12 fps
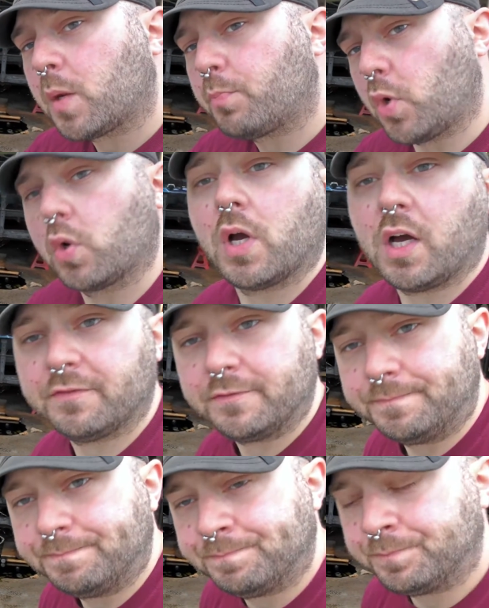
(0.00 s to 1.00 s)
broke off,
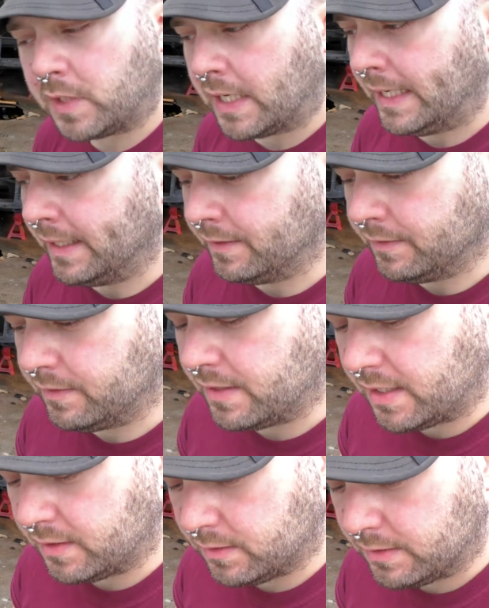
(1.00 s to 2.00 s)
and
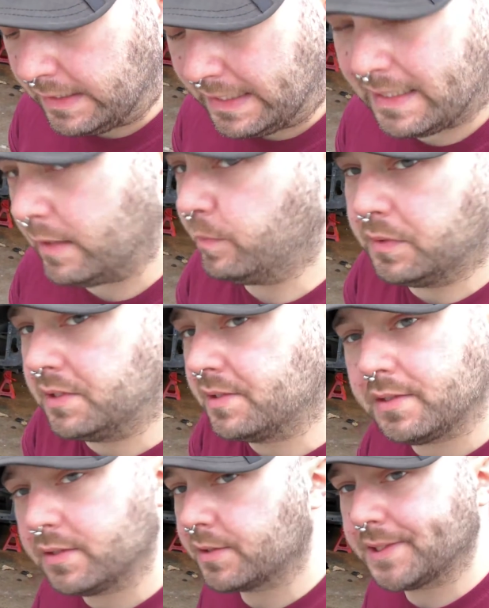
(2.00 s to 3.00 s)
that
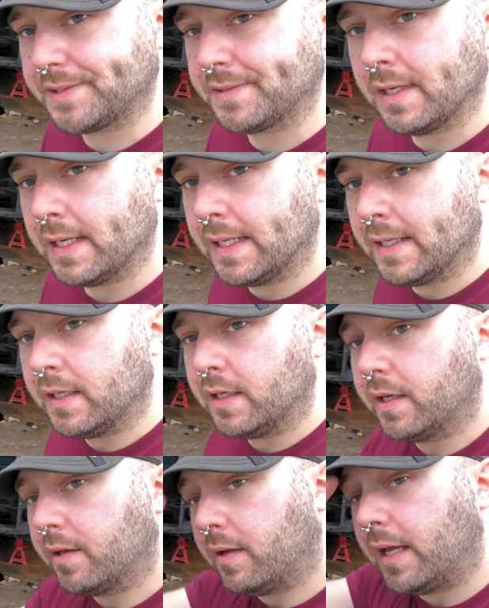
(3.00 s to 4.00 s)
happens.
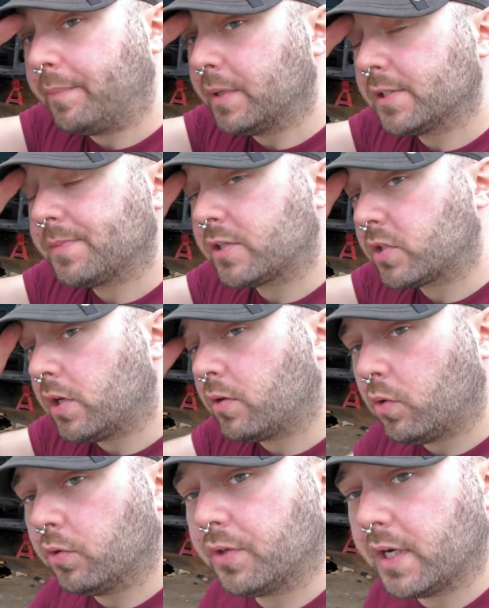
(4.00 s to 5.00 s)
It'll happen especially on
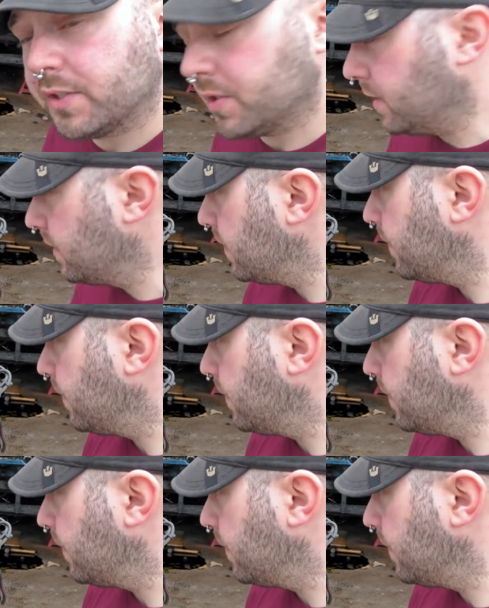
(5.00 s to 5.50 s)
older engines,